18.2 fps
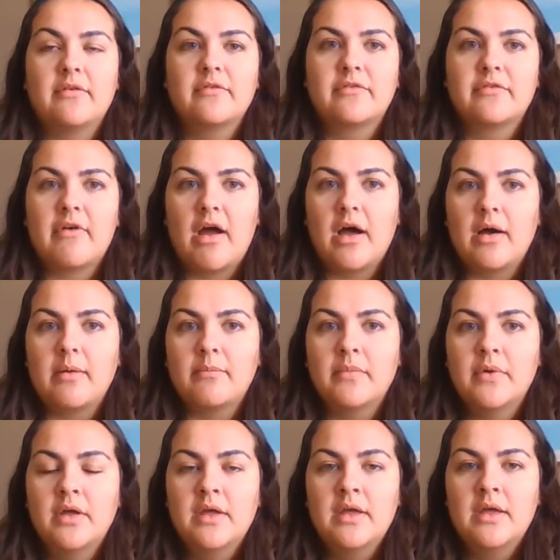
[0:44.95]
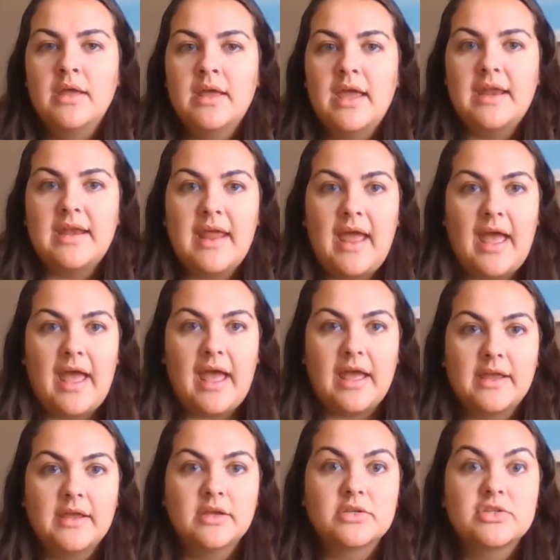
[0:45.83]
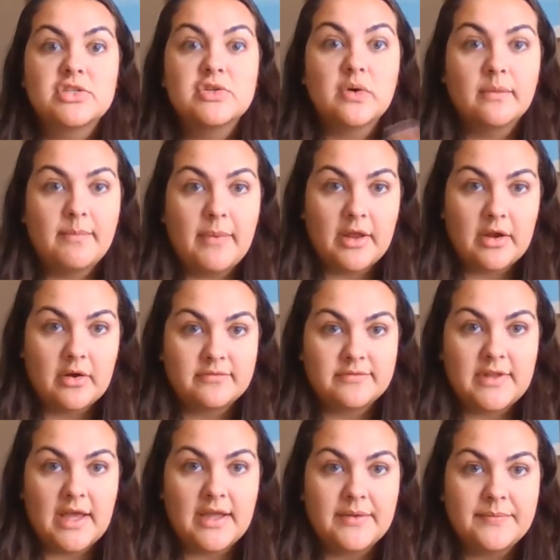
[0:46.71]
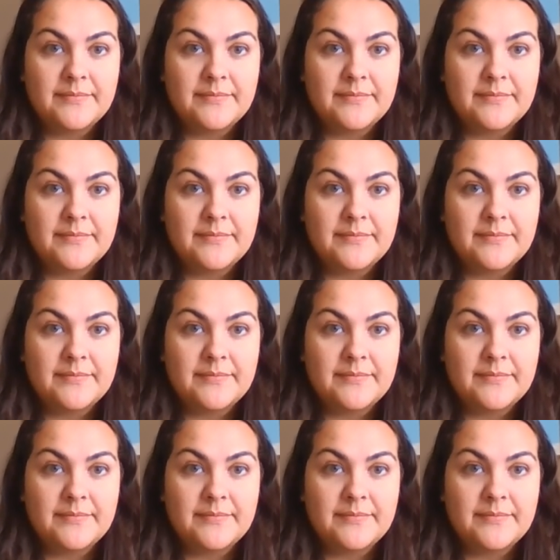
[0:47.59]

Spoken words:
from an egg to a butterfly.